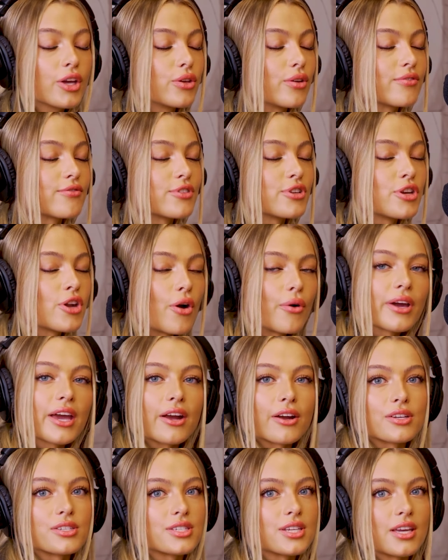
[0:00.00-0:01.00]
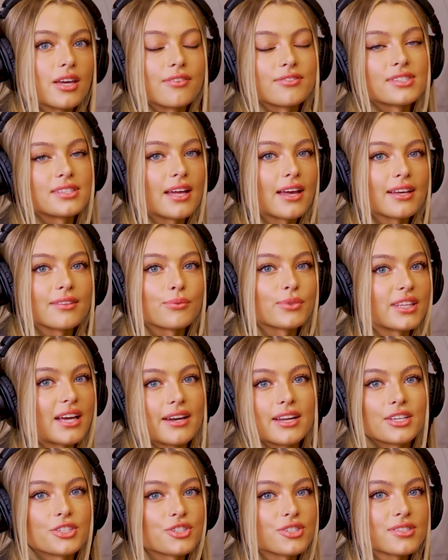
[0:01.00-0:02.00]
you have no guarantee of staying with
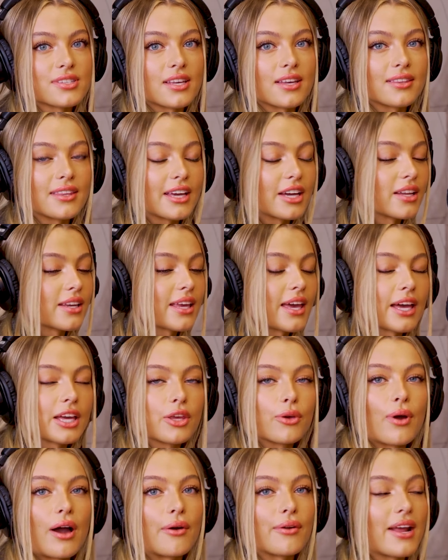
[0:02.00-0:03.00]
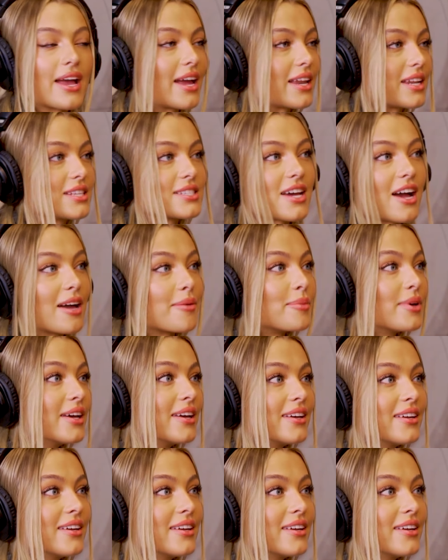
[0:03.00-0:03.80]
that agency. They could kick you out anytime.